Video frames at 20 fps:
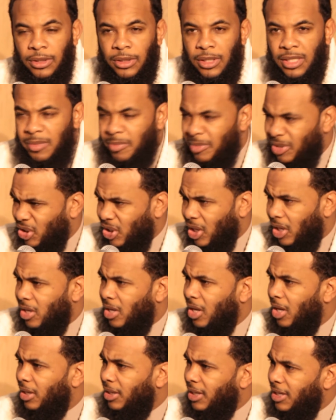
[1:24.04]
it's
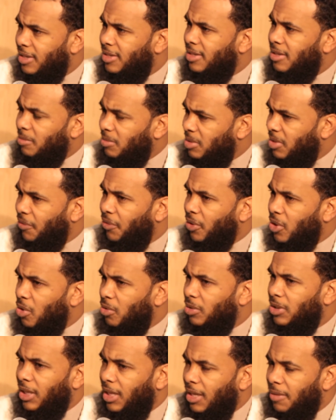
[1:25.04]
mashaqqa. There's some
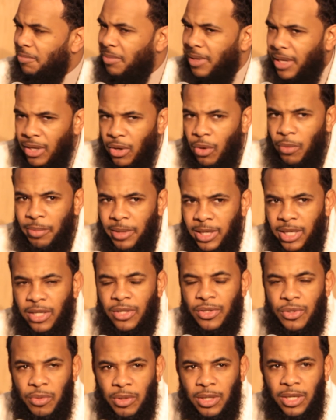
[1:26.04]
difficulty in being
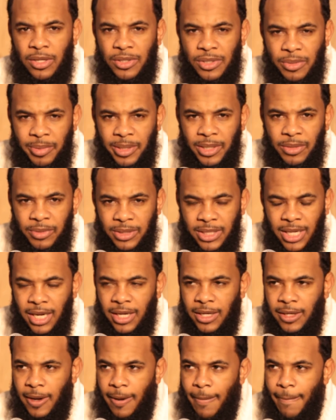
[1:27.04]
obedient to Allah subhanahu wa
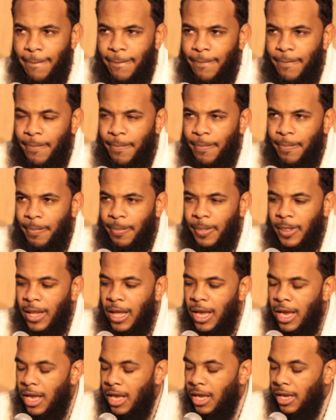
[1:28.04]
ta'ala.
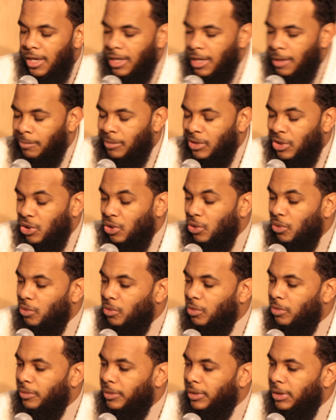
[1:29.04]
Number
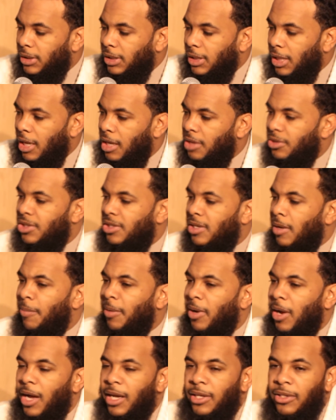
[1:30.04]
2 a
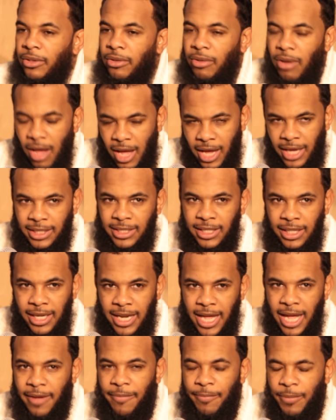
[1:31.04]
as-sabr an
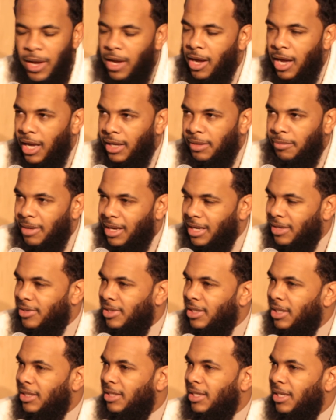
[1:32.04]
ta'atillah, uh, an
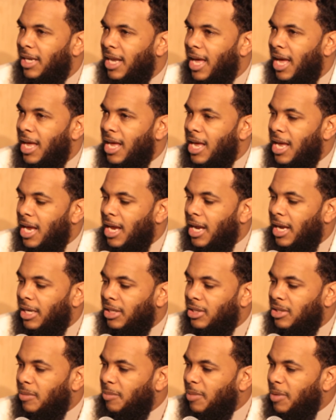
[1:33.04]
ma'asiyatillah,
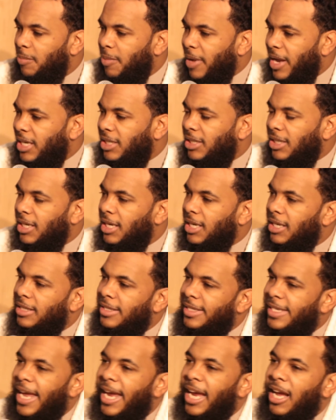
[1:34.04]
is to be patient in
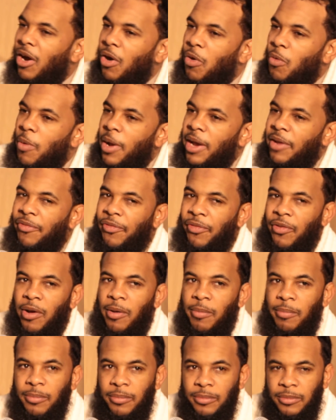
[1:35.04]
staying away
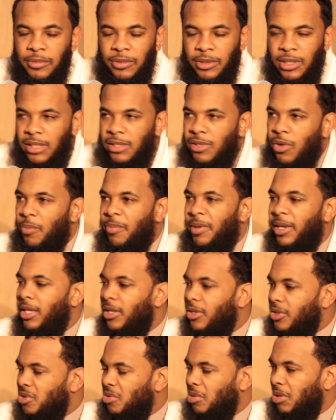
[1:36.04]
from
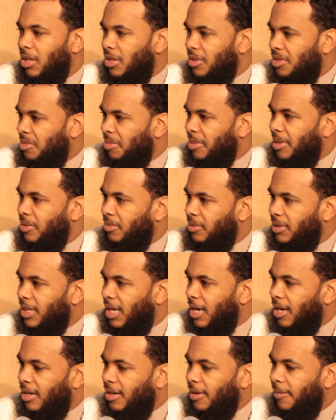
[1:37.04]
disobedience to Allah subhanahu wa
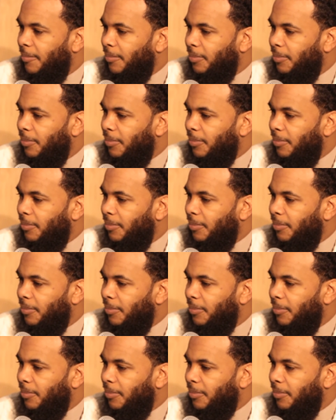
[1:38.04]
ta'ala.